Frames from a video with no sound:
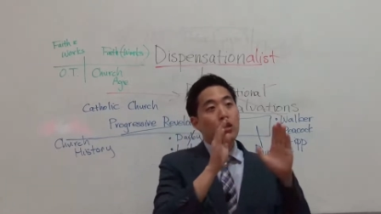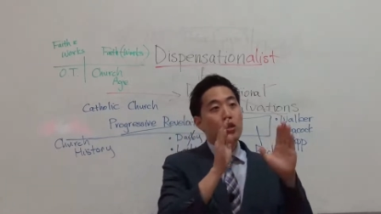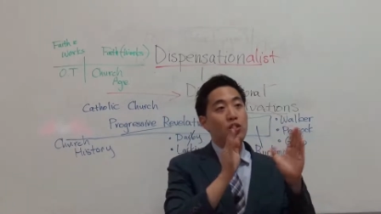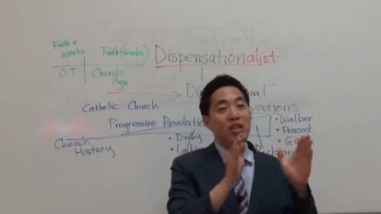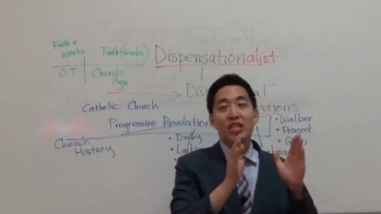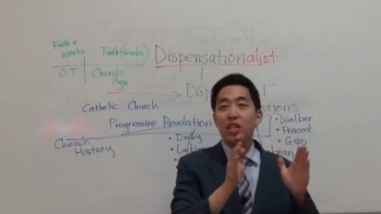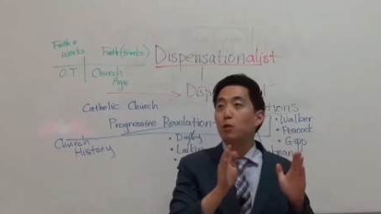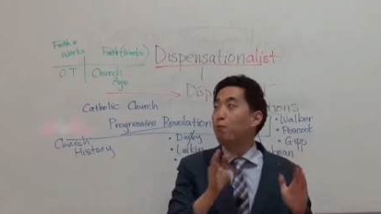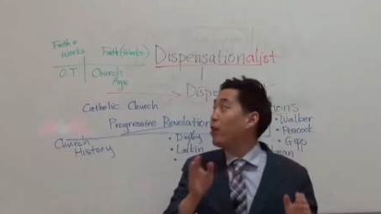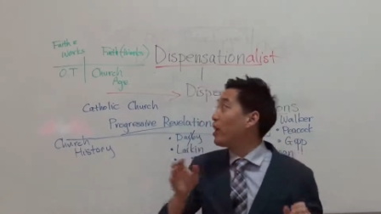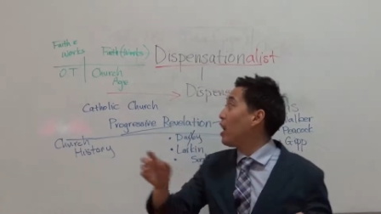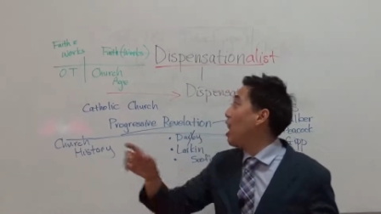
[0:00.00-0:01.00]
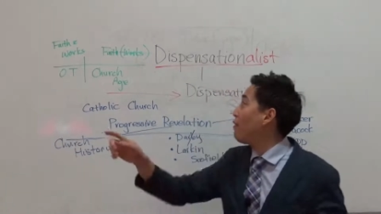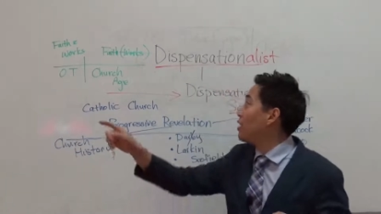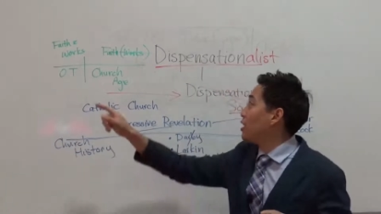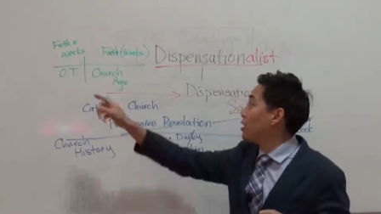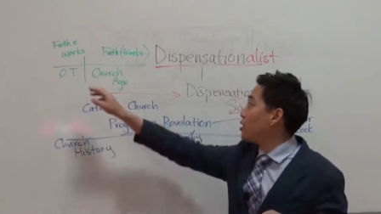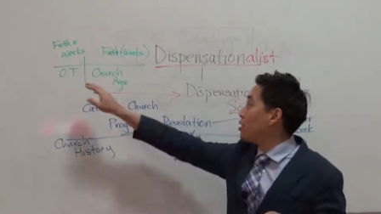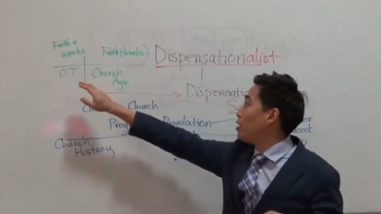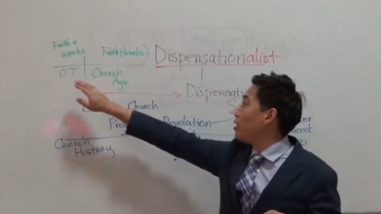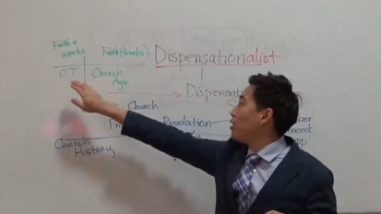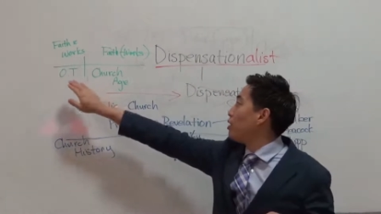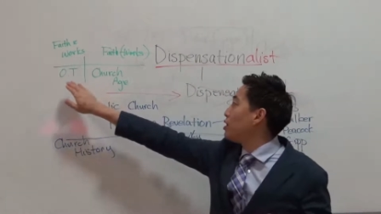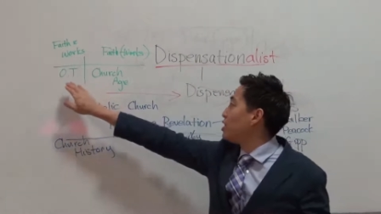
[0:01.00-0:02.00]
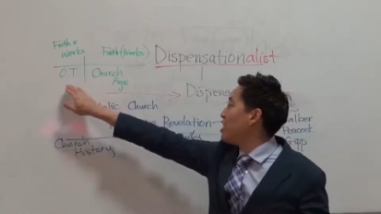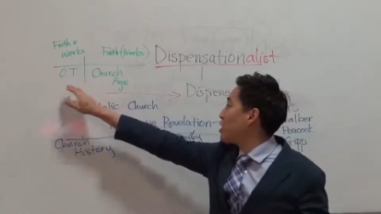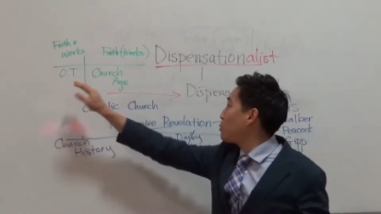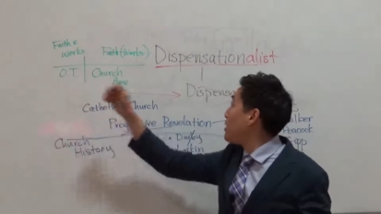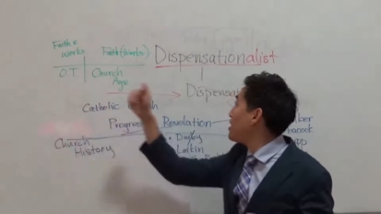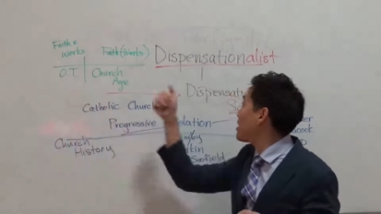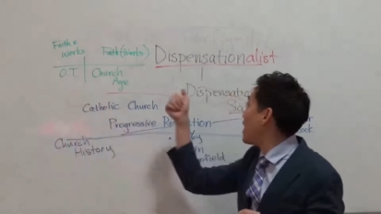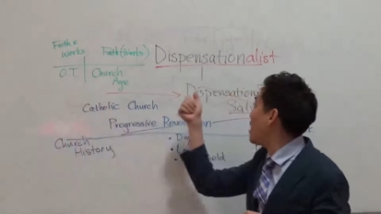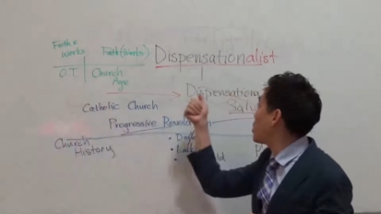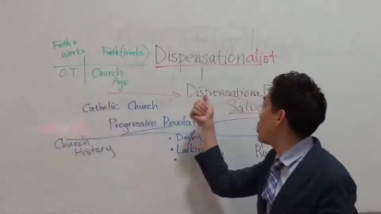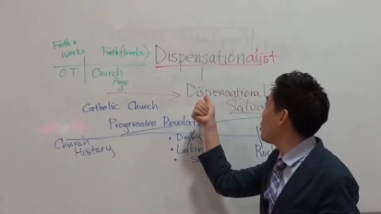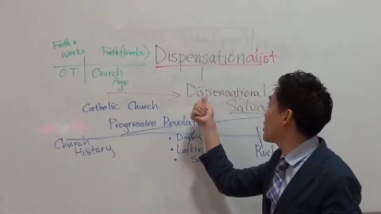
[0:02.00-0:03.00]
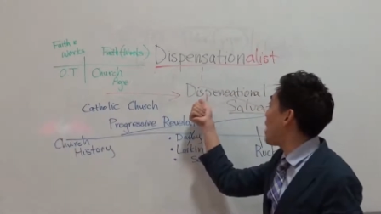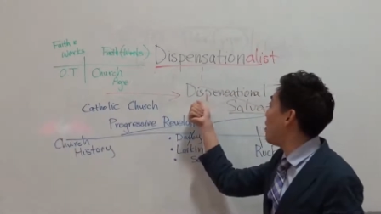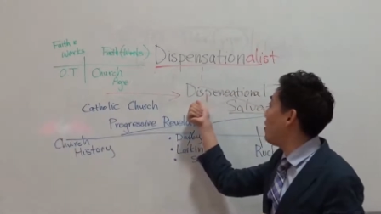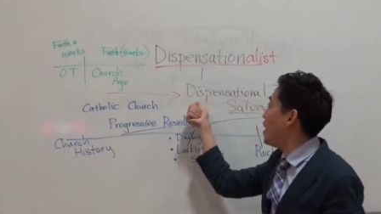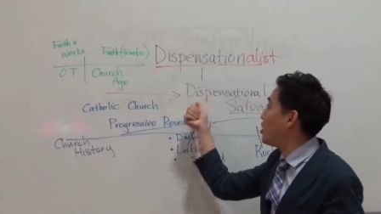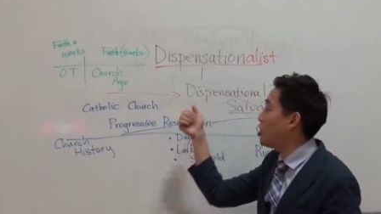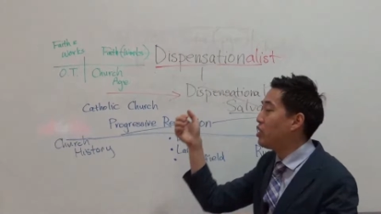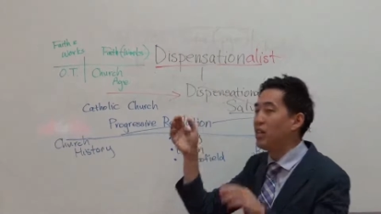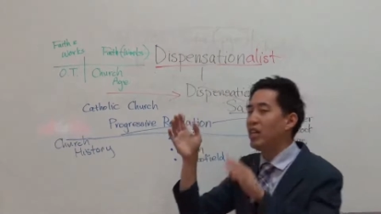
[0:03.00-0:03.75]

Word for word: So this is pretty obvious. Dispensational salvation